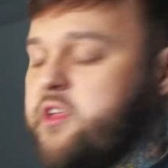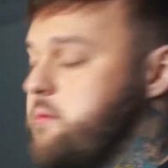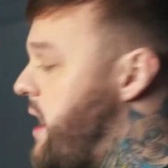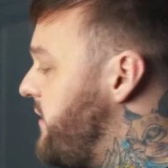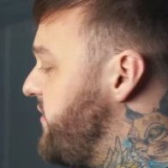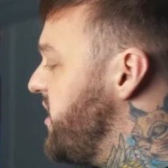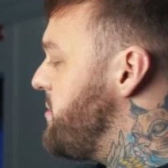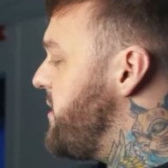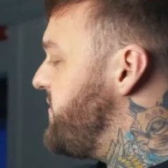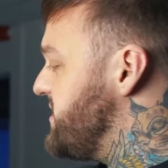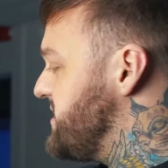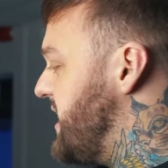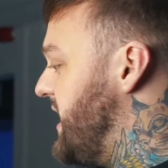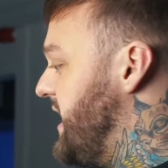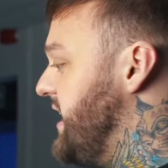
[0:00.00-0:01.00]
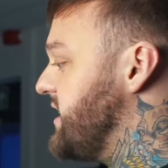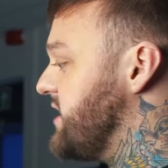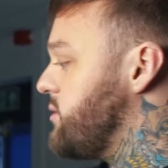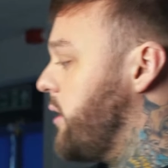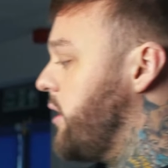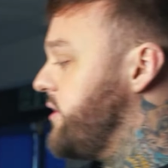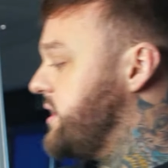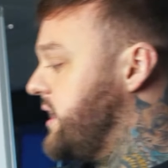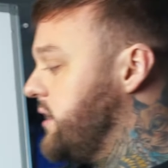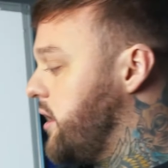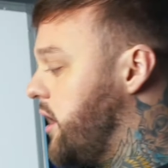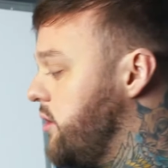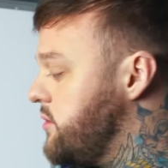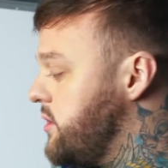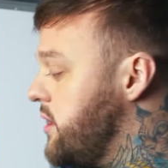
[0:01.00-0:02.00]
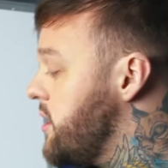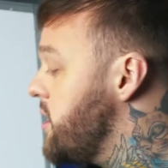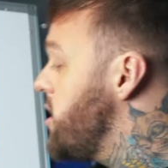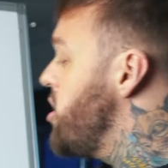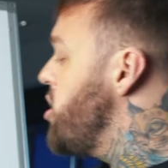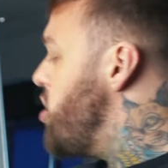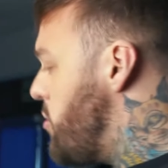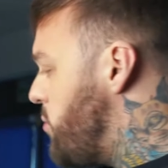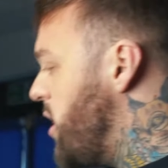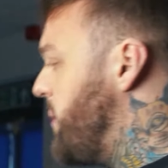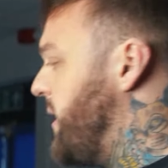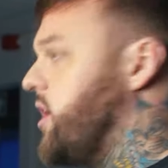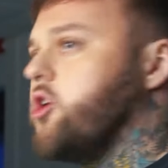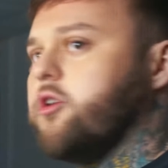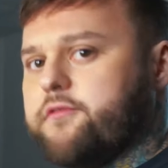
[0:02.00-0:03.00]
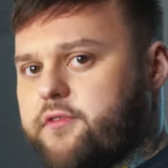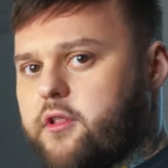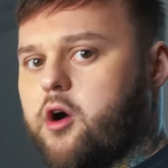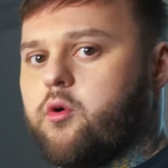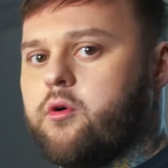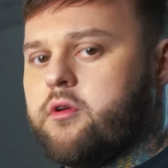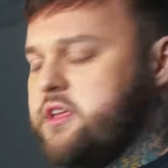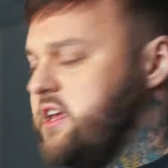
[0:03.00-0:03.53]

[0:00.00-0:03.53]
You might feel a bit fatigued, that's why I got the deload, but you'll be in a good flow.